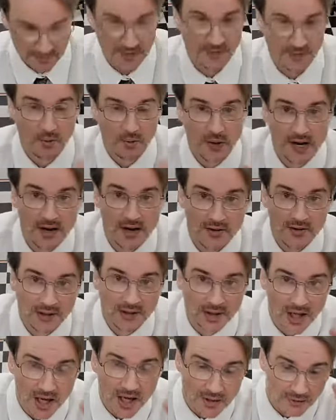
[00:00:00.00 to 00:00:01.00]
if you wear the
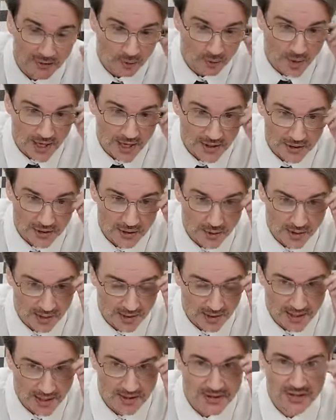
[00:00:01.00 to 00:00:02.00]
gloves while you're doing the
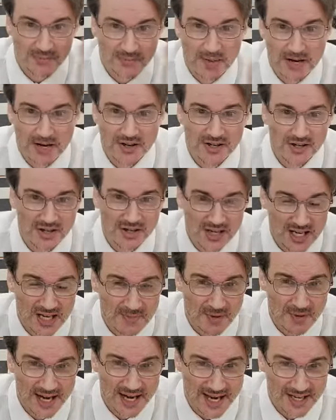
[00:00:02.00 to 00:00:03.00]
letters, it's better just to keep
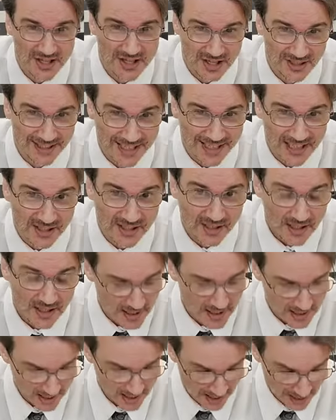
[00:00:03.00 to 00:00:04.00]
your hands clean
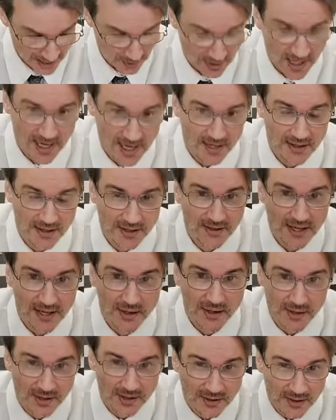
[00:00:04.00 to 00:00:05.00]
and
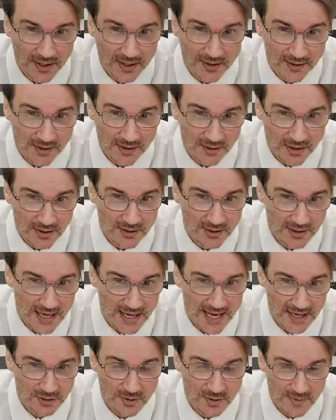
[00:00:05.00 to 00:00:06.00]

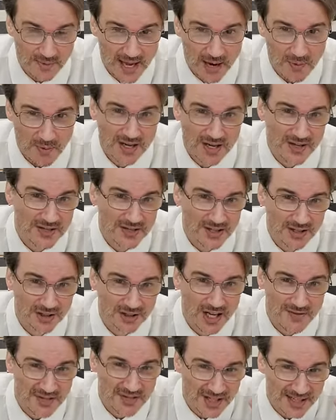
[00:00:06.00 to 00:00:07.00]
handle them that way, because the
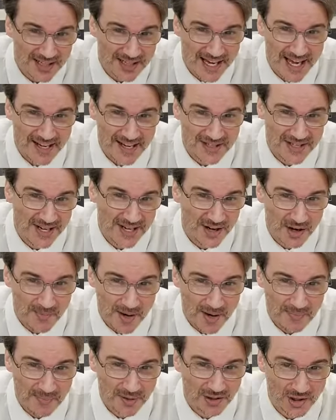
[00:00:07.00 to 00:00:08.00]
gloves can kind of tear them
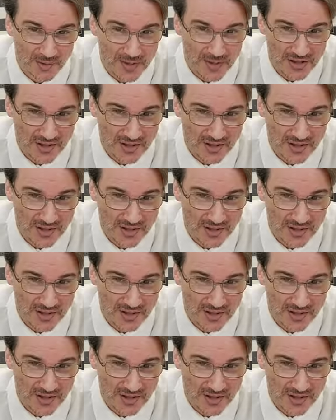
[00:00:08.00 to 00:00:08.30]
up a little bit